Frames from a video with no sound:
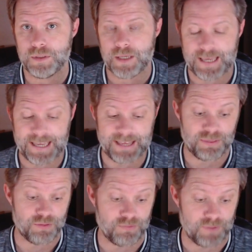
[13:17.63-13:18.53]
It,
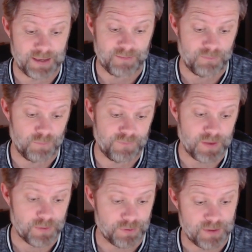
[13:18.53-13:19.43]
it eh, we
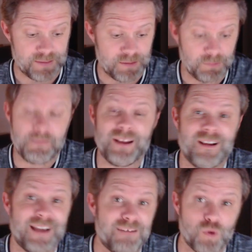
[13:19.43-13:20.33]
felt threatened that we might
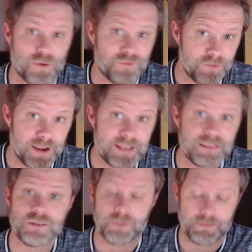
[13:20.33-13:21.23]
not have more
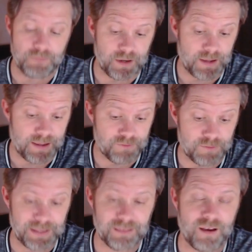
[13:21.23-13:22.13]
friends or we might not ever
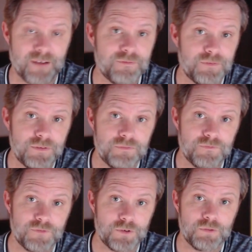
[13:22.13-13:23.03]
be loved
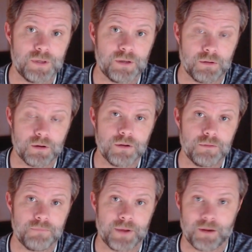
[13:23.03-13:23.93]
for who we are
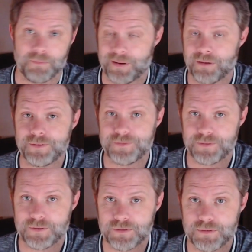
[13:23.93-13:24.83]
by our
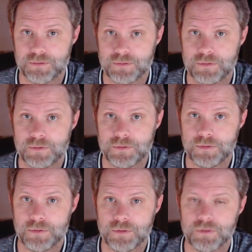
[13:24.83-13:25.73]
parents.
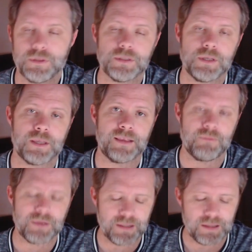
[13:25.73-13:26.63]
Things like that.
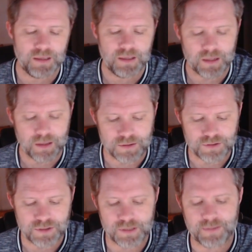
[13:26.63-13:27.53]
We can
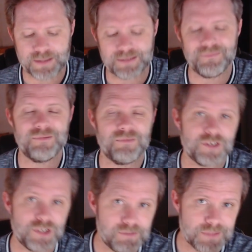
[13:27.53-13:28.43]
legitimize it.
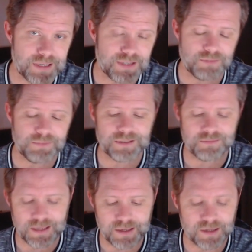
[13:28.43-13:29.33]
legitimization means
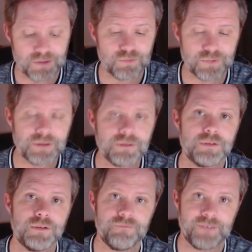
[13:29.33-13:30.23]
making it
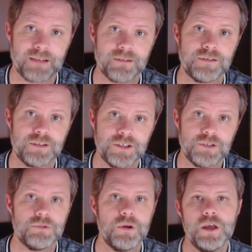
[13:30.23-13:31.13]
real and valid to
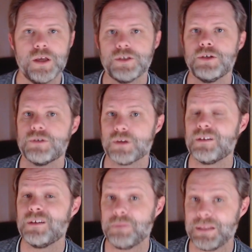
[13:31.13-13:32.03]
you. So you start
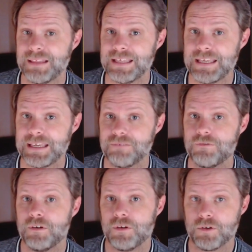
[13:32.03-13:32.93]
to believe
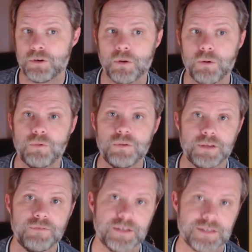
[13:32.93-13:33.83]
your own
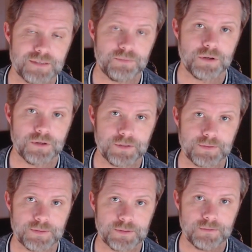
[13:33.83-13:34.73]
lived experience.